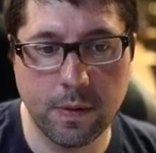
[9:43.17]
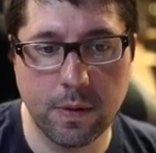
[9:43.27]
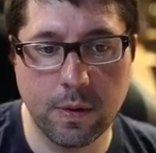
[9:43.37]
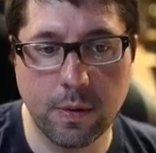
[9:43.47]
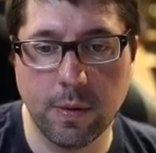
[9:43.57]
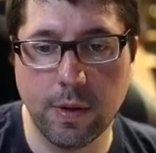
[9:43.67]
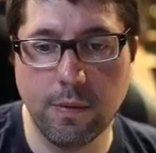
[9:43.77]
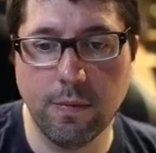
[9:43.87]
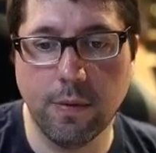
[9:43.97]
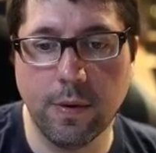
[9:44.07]
queen
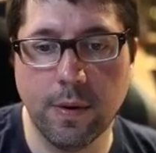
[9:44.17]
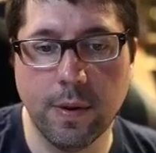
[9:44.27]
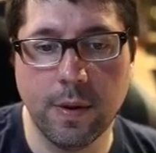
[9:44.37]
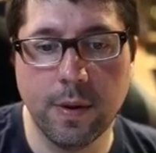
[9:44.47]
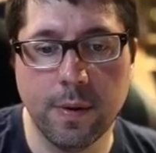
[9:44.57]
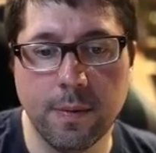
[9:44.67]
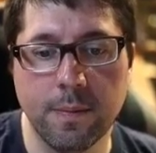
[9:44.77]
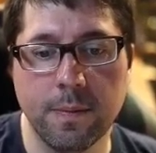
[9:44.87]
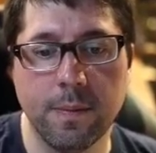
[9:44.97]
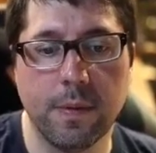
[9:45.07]
d4.
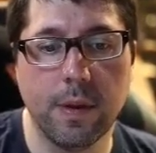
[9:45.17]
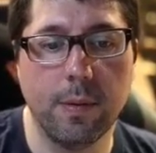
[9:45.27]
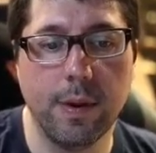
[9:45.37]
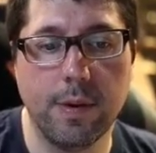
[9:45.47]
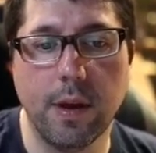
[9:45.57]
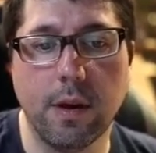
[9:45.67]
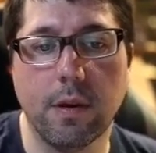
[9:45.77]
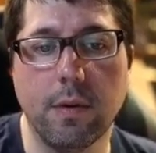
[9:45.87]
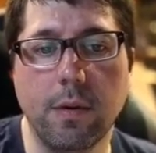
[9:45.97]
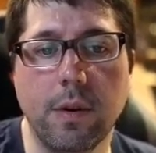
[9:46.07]
Now we take a
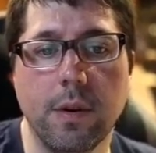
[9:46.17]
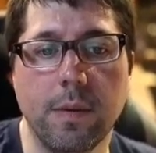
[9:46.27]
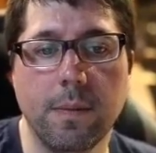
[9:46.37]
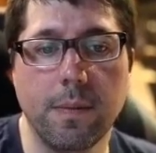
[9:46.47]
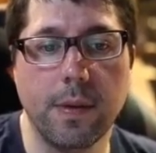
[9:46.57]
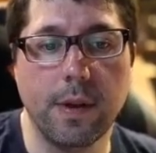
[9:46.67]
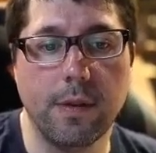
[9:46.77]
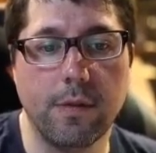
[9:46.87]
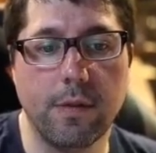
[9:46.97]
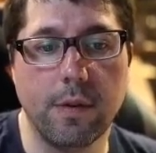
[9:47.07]
rook.
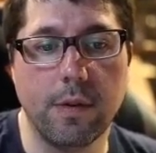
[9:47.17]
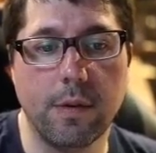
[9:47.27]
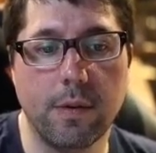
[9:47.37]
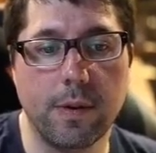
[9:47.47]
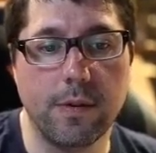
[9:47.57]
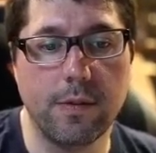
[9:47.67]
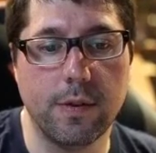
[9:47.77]
As you notice,